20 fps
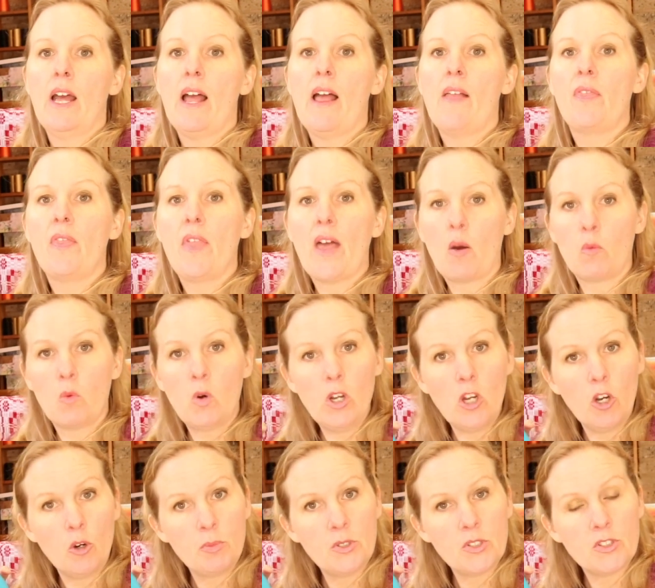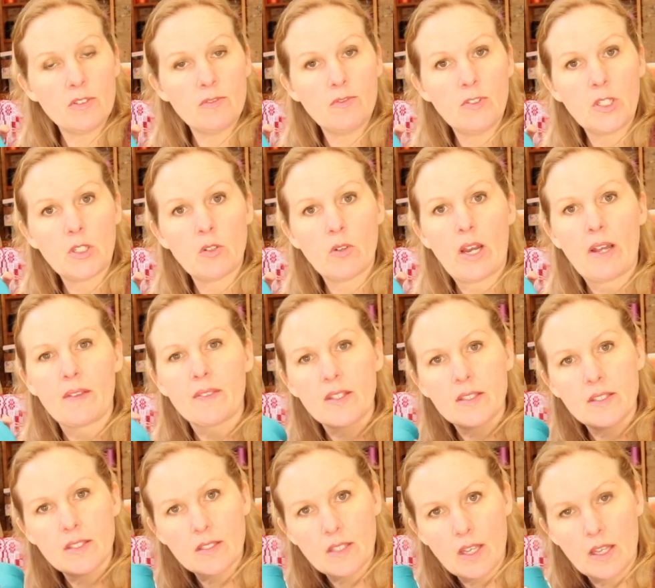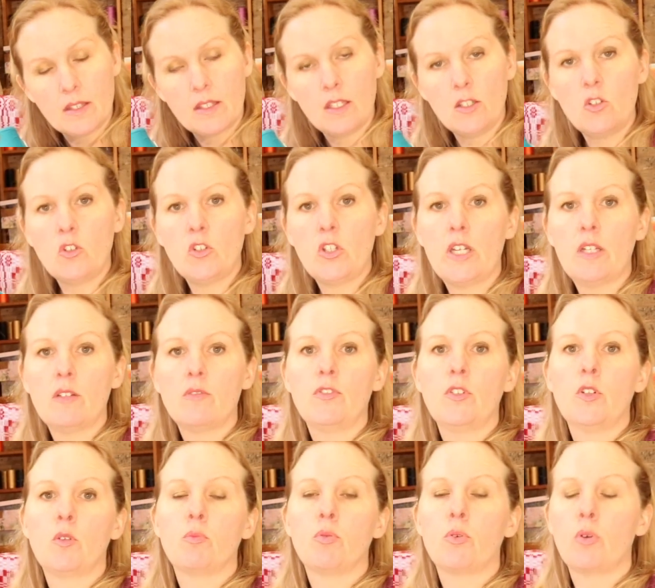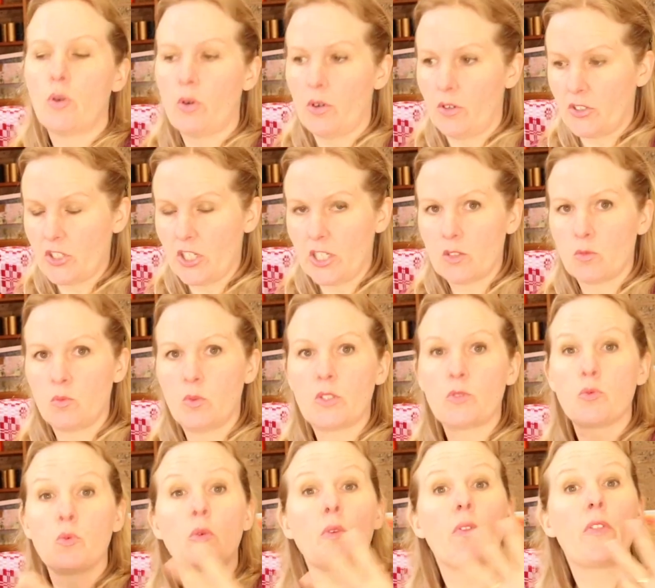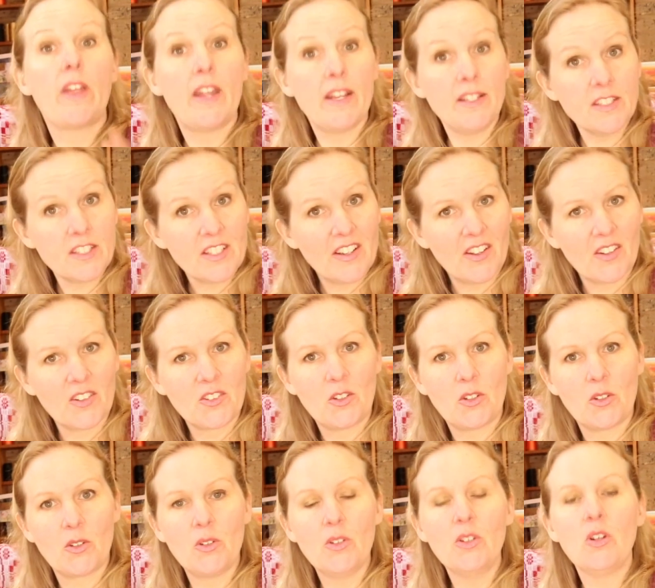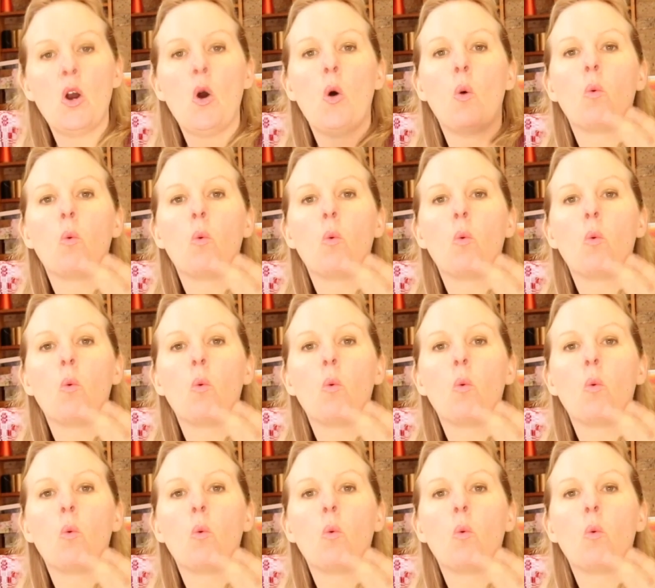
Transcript: and that will help you to figure out the set that you need for your project, which will then tell you